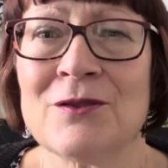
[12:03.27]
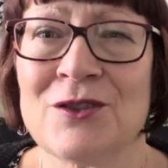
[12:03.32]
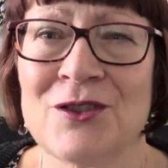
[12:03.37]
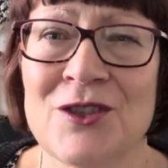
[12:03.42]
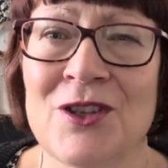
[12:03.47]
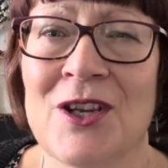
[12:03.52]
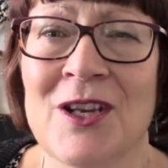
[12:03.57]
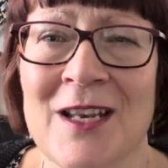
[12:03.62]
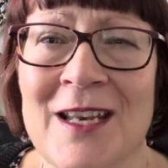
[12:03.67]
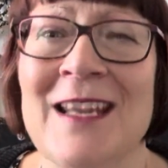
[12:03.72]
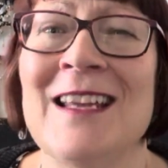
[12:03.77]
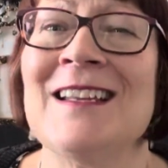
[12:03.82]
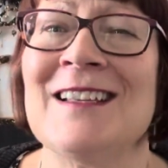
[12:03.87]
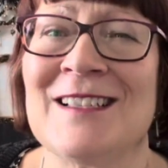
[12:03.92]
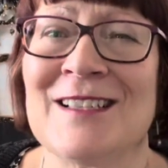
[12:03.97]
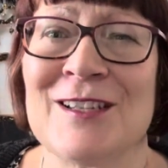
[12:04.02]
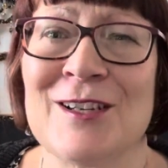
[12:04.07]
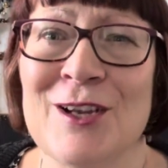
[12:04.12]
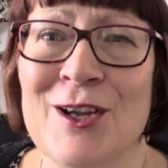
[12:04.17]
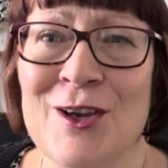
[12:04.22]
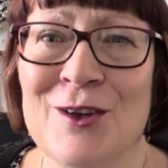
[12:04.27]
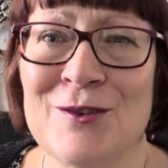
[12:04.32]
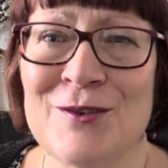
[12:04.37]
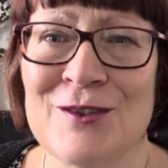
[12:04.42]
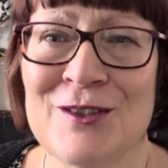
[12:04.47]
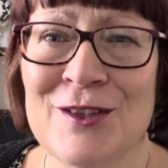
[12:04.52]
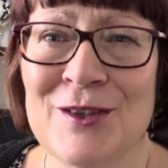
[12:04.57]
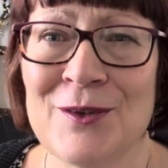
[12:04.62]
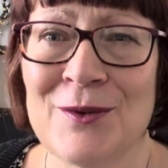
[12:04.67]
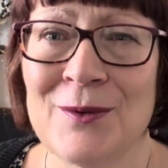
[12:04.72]
she needs to go
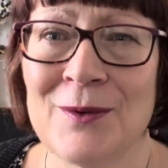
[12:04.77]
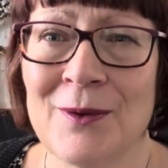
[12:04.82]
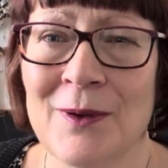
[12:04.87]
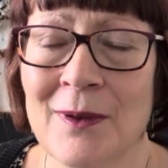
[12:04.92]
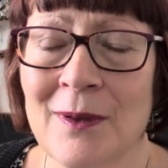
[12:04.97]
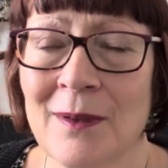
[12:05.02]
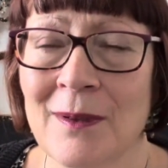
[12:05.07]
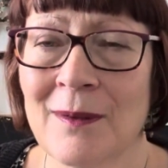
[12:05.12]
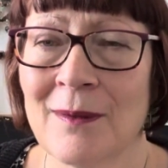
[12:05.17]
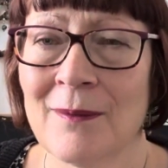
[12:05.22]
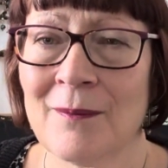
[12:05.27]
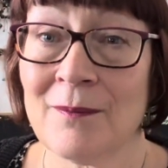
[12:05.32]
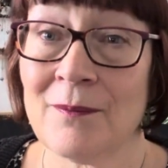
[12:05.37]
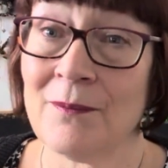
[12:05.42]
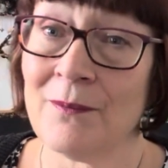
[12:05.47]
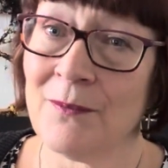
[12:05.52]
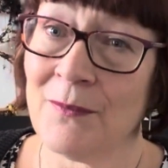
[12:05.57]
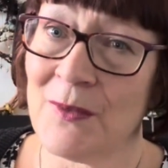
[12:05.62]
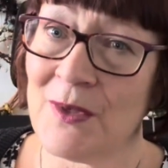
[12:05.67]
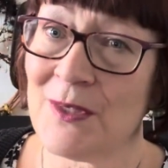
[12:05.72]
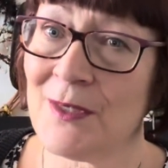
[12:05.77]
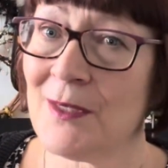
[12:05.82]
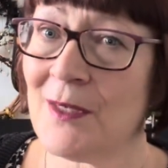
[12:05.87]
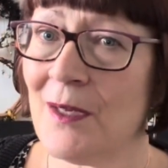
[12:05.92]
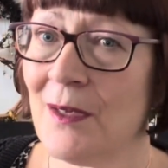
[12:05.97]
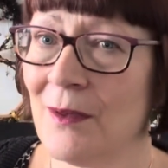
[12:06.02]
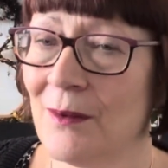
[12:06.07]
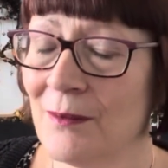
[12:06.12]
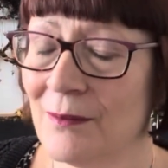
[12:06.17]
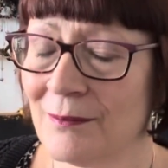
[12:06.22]
to.
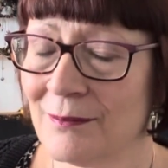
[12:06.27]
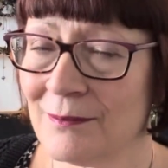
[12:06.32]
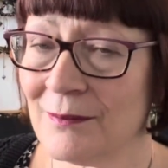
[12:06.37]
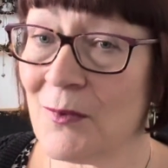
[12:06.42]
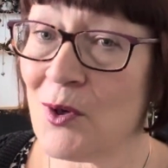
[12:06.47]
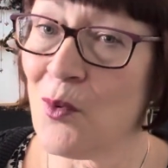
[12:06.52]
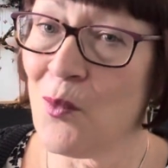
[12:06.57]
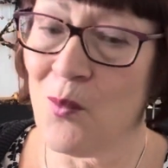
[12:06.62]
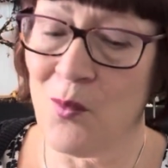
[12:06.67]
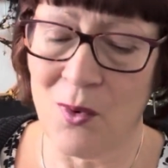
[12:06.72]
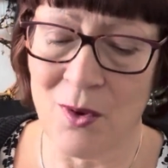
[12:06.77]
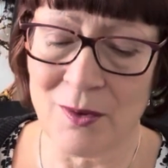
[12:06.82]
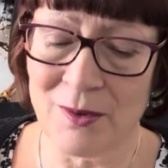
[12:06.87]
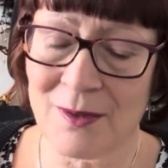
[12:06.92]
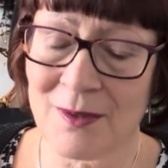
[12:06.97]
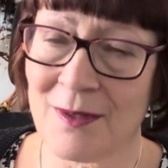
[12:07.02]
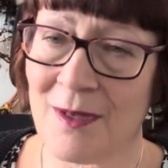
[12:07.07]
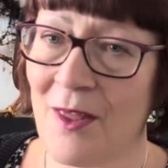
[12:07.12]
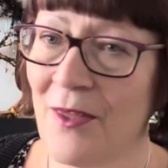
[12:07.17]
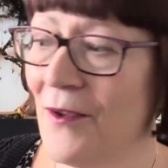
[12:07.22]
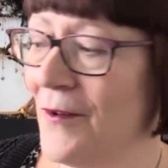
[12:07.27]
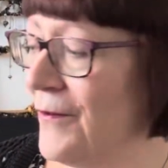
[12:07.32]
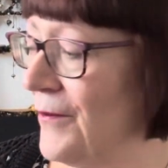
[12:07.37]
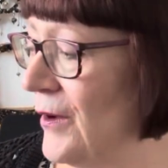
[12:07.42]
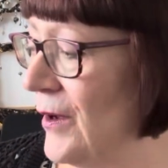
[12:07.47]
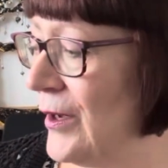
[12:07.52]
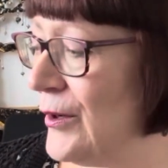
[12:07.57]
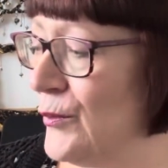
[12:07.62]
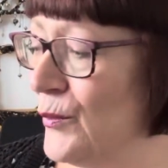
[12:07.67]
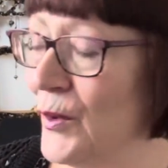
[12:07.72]
So, what's the
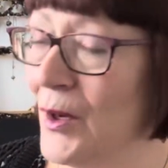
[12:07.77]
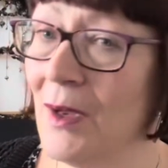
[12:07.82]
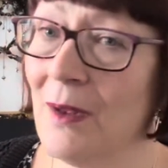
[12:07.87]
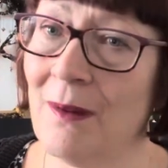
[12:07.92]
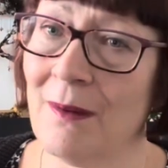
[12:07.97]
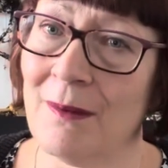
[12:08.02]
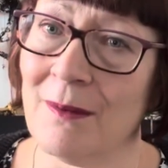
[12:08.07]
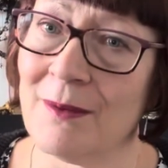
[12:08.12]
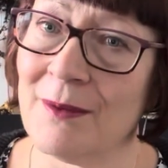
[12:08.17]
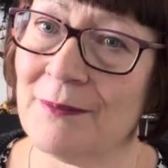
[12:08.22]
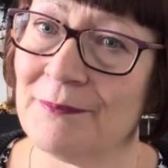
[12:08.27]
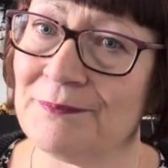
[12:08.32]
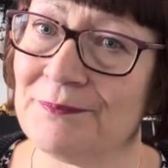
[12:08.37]
final card?